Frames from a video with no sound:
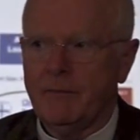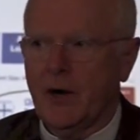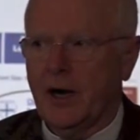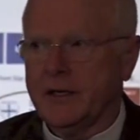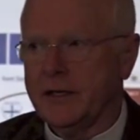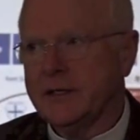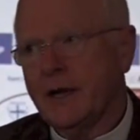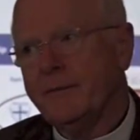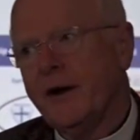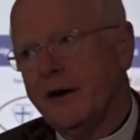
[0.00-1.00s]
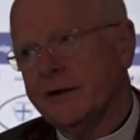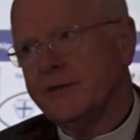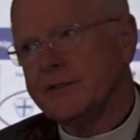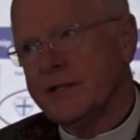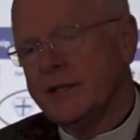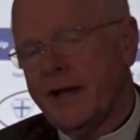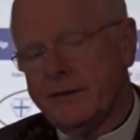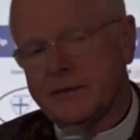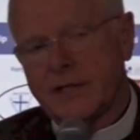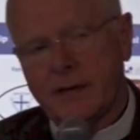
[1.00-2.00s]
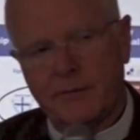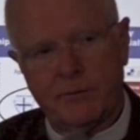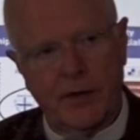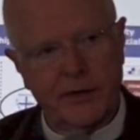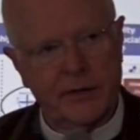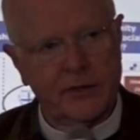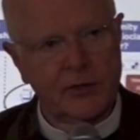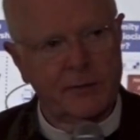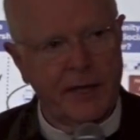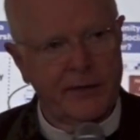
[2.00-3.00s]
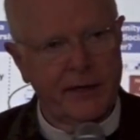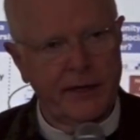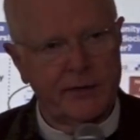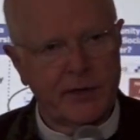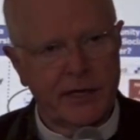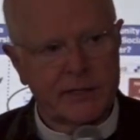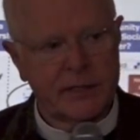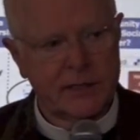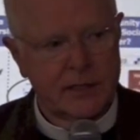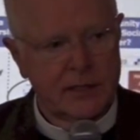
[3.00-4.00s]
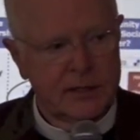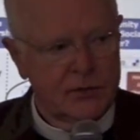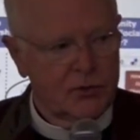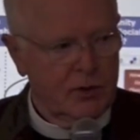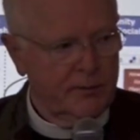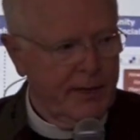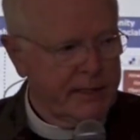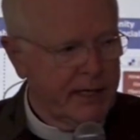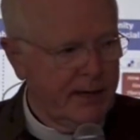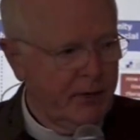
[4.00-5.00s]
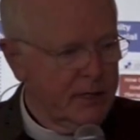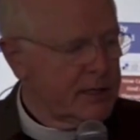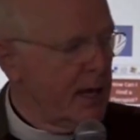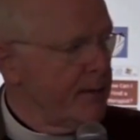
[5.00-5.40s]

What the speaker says: Martin was in that same Brotherhood group down there. He tries to shorten my time all the